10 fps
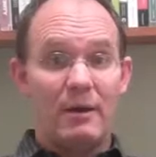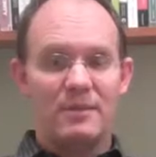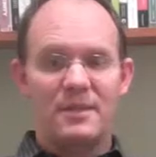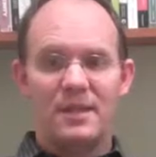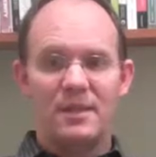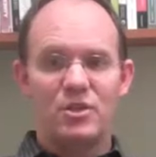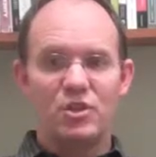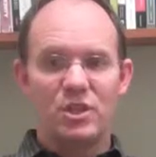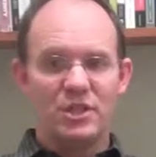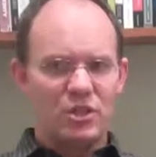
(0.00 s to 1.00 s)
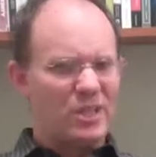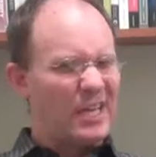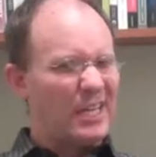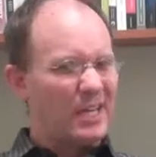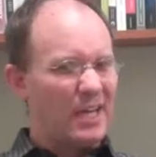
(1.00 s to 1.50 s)
I would say that the
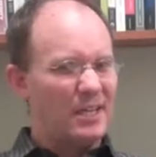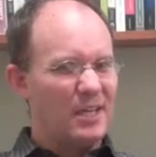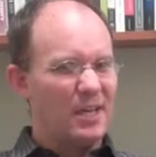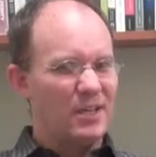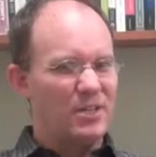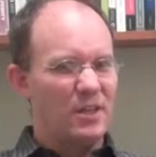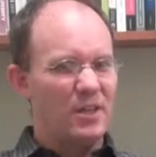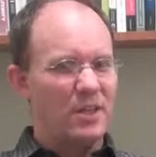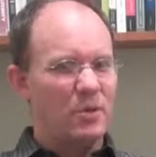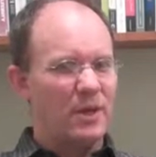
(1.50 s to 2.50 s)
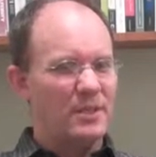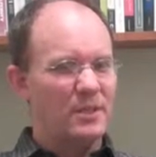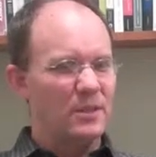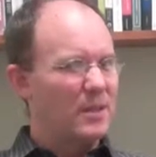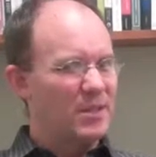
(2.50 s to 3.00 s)
genetic ideology in the
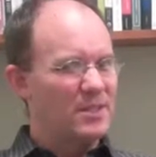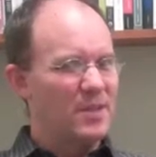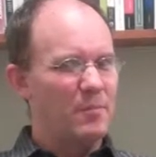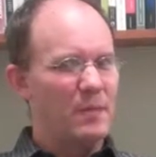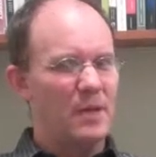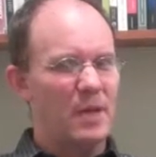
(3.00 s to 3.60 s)
U.S. limits them.